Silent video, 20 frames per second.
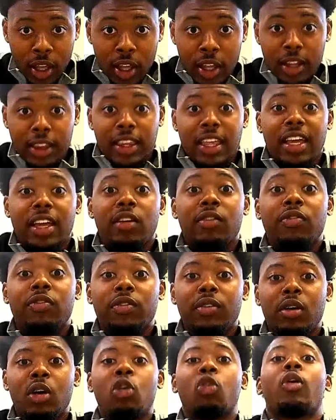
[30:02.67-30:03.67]
Think of a
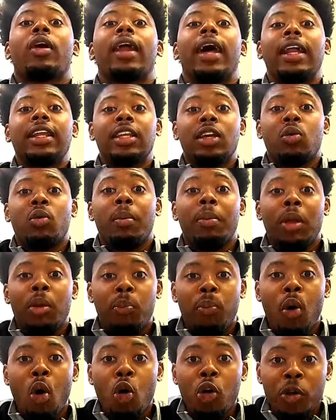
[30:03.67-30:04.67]
great idea would be
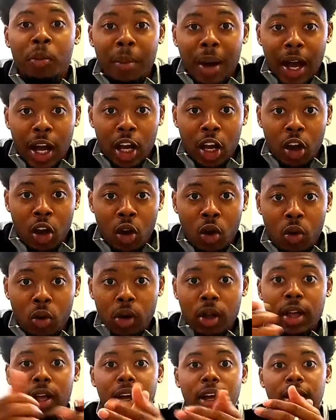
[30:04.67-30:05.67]
Pokemon Go.
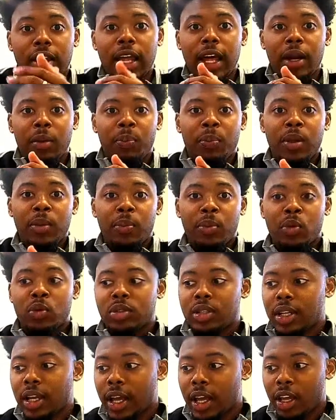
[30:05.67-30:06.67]
A lot of people was
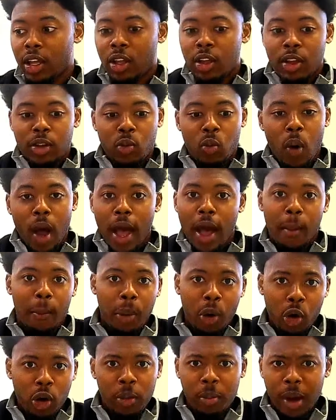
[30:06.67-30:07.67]
like, wow,
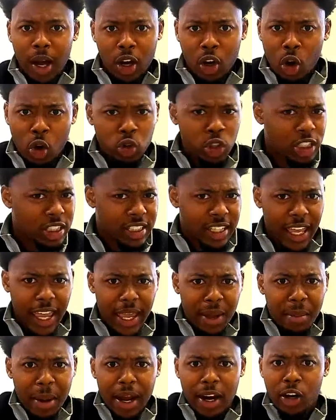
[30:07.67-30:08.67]
Pokemon Go just came
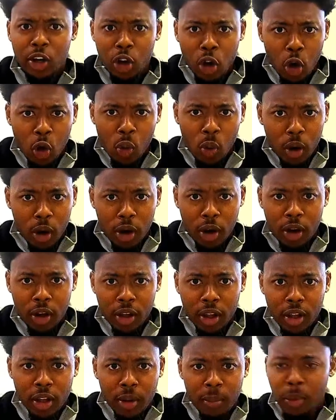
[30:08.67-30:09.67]
out of nowhere.
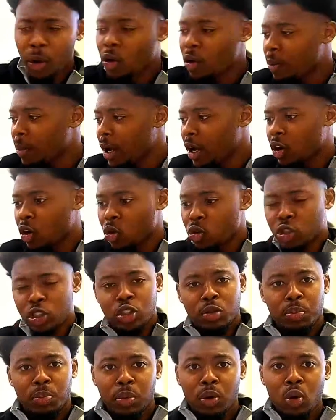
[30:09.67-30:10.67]
Pokemon Go just
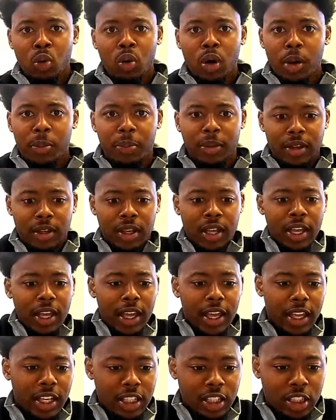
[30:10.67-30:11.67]
blew up
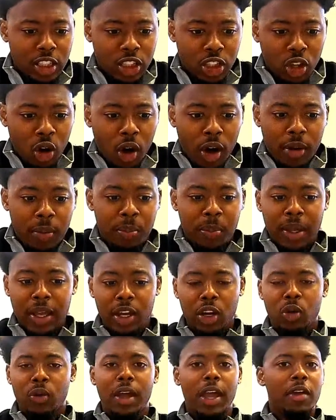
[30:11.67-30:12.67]
and start being
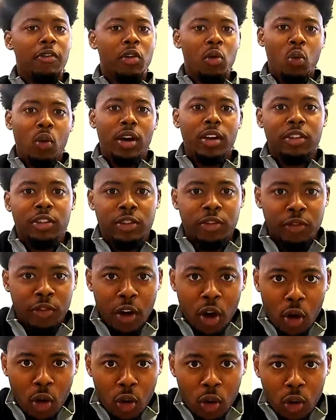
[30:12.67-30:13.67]
on everyone's
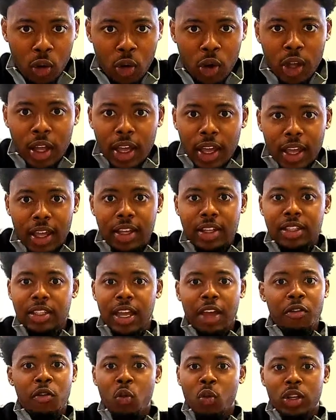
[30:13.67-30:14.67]
phone and
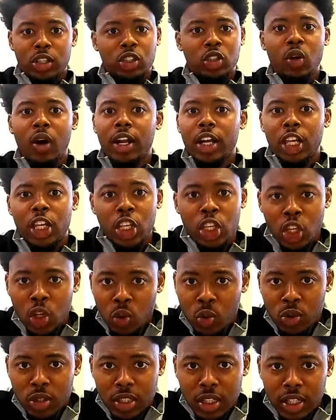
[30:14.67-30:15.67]
everyone started to
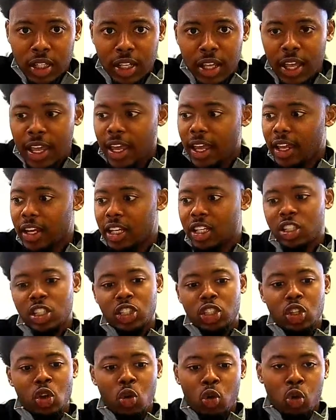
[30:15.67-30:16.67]
use it and it's
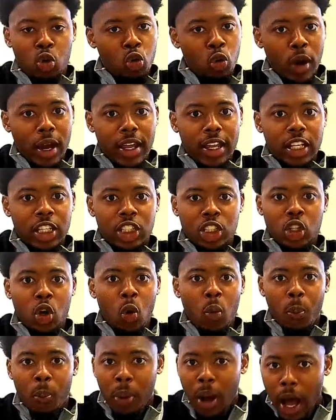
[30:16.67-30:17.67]
so great, it's so
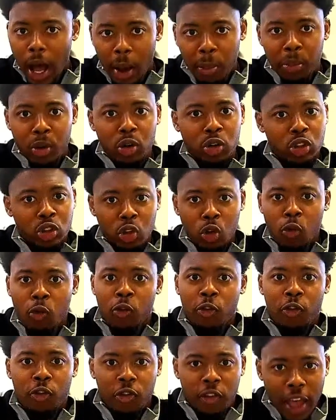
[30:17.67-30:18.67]
popular, so
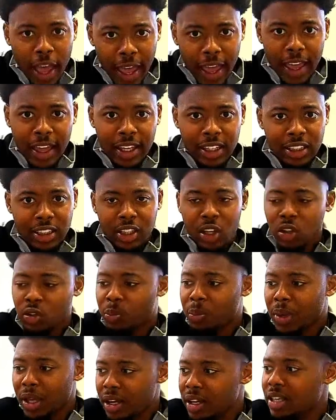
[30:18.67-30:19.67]
fast.
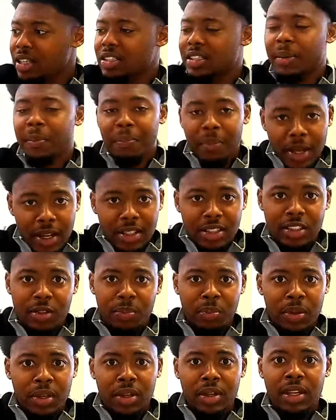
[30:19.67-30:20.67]
Millions and millions of
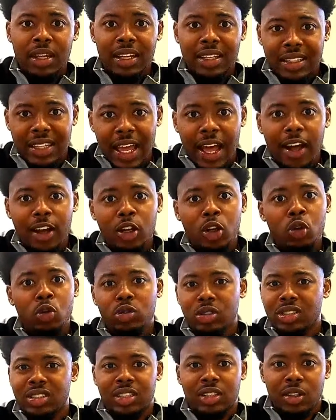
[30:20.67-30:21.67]
downloads
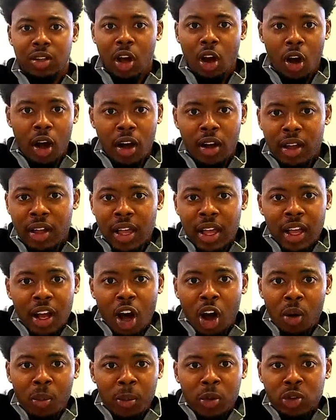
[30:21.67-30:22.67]

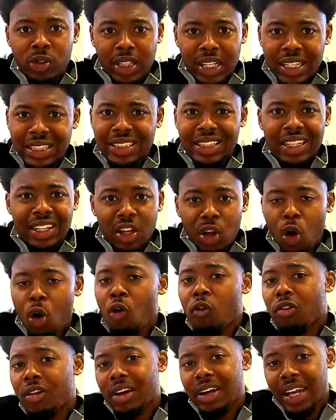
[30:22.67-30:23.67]
almost instantly
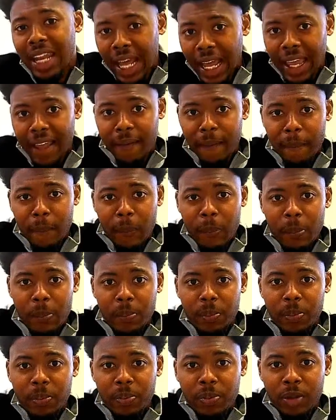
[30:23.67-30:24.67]
overnight,
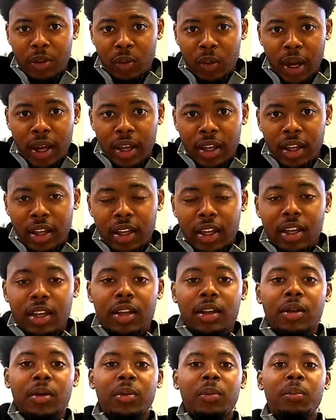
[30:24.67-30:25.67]
right?
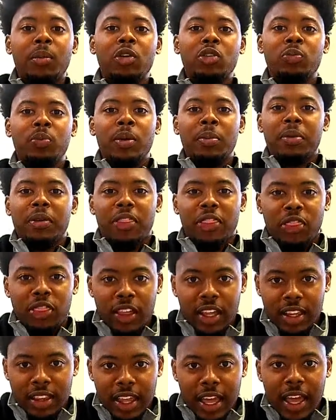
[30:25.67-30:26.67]
Most people
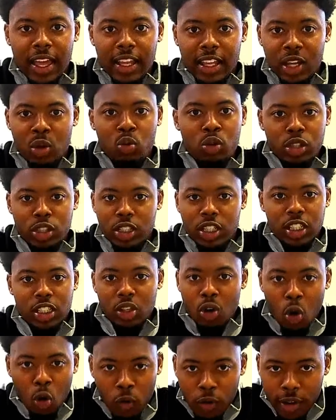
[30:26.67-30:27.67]
think that it was just an
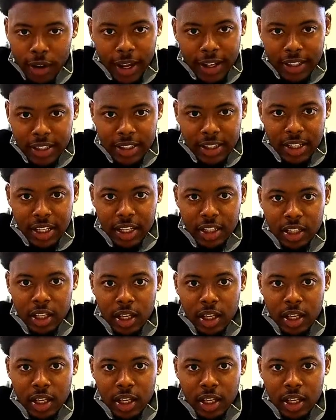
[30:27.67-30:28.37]
overnight success.